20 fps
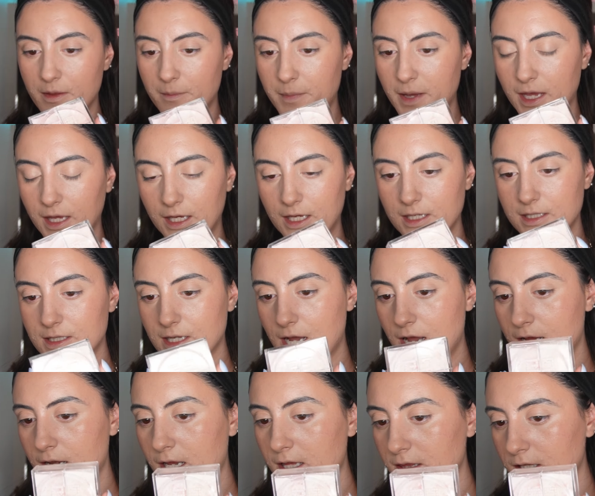the pinky
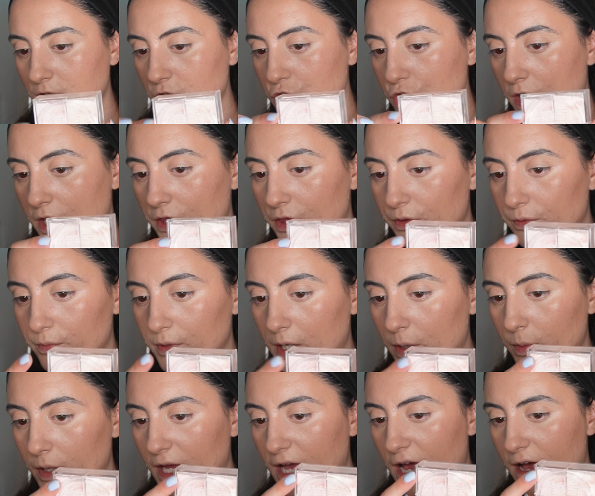side. In the shade 3,
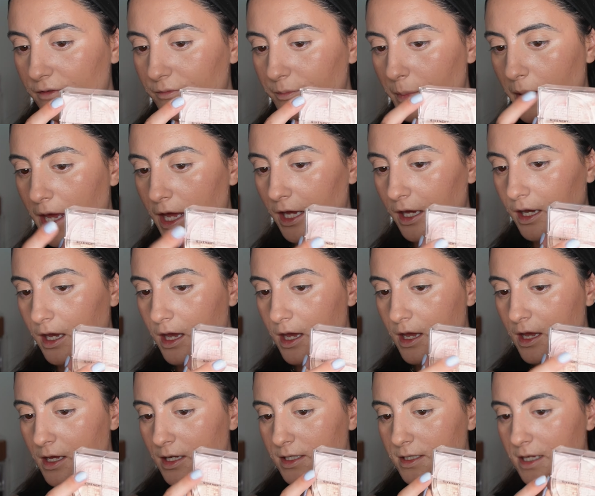we have pink,
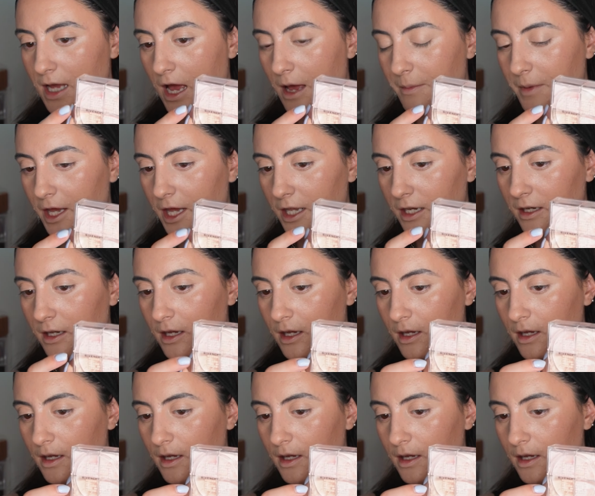salmon,